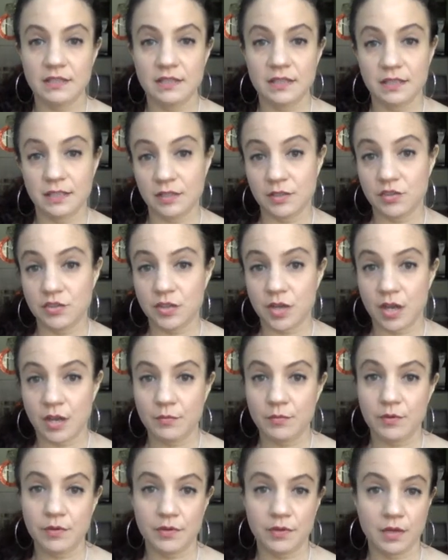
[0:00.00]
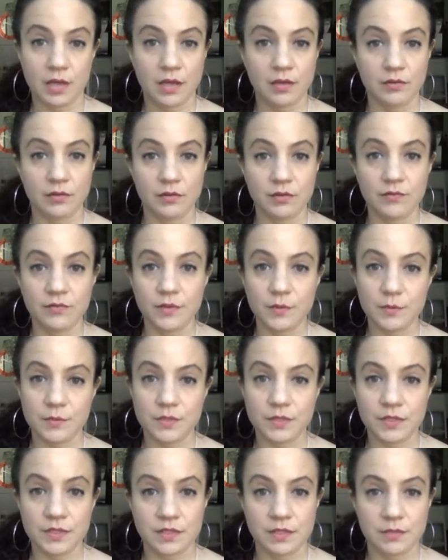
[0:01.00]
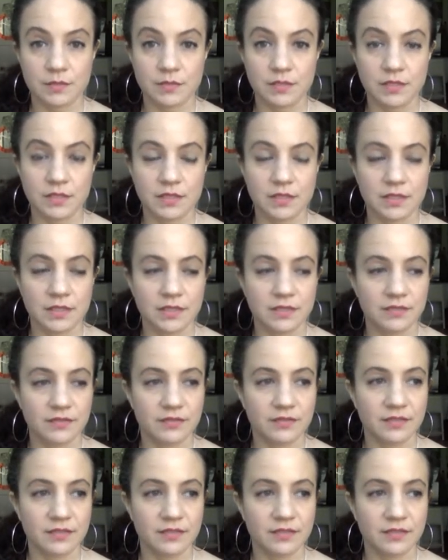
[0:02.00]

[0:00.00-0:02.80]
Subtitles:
in a job or not, or if it was time to leave.